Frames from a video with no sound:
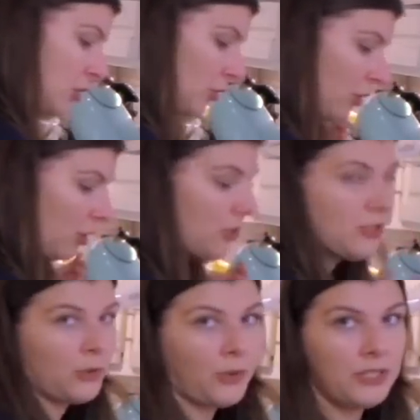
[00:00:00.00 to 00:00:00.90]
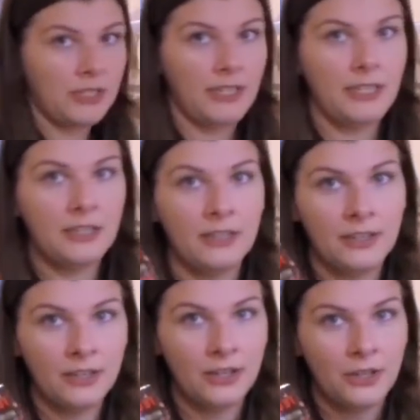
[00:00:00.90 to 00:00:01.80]
You're also going to need
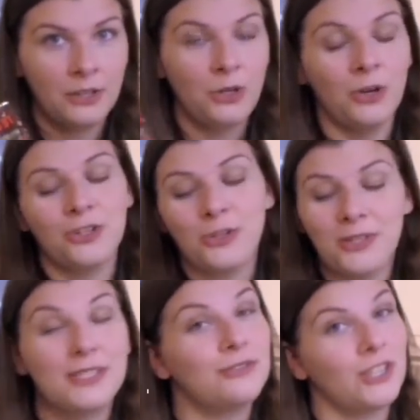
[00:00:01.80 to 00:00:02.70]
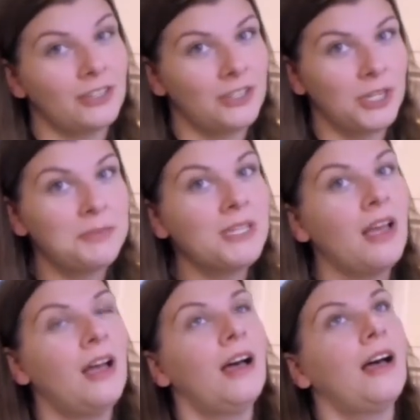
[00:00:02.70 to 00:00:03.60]
your choice of chocolate chips.
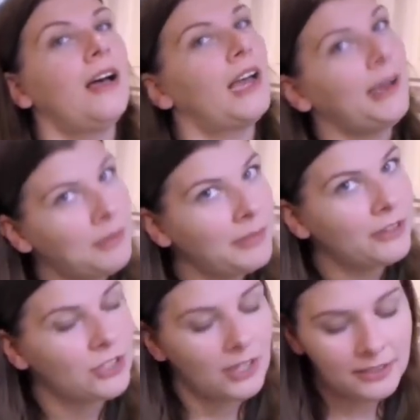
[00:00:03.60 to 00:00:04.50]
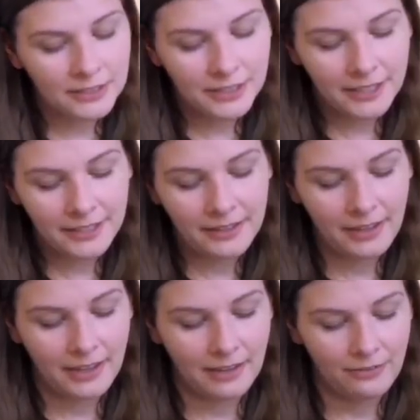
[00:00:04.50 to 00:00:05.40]
I'm a milk chocolate girl.
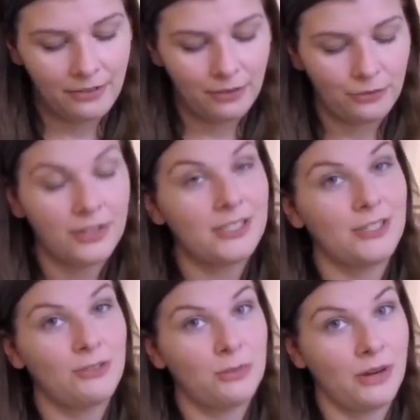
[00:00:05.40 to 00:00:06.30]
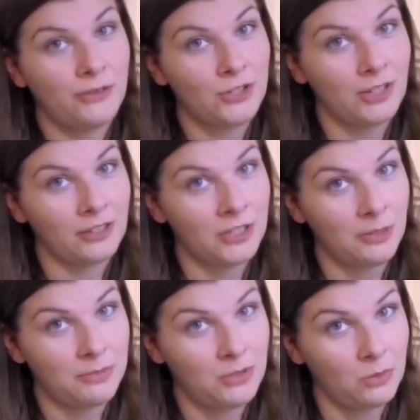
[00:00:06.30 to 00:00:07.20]
Feel free to use whatever chocolate
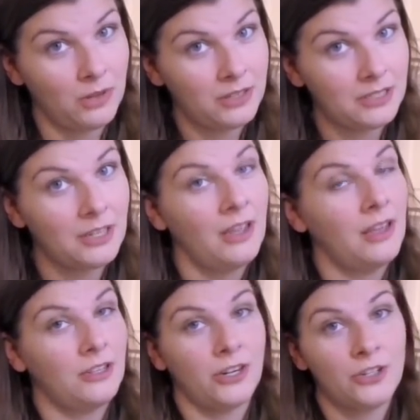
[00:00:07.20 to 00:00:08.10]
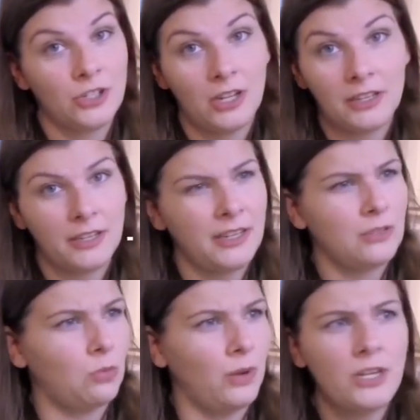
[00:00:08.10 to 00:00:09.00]
chips you want. Dark
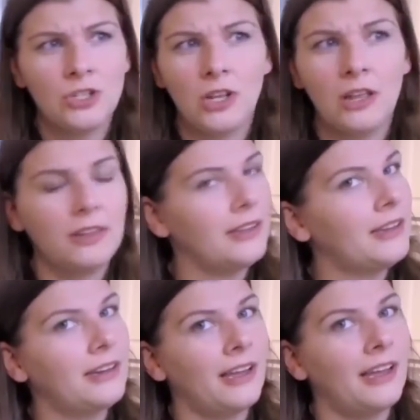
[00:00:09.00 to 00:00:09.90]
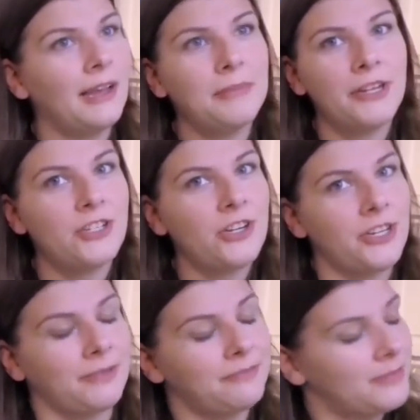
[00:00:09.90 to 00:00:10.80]
chocolate, white chocolate, I'm not
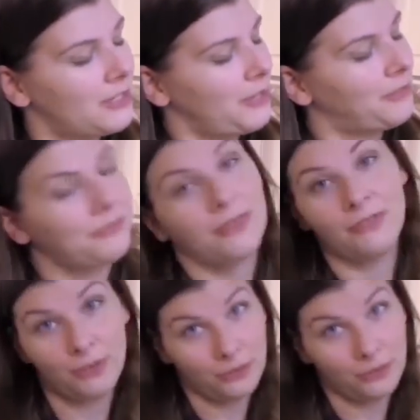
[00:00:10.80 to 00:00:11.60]
judging, so feel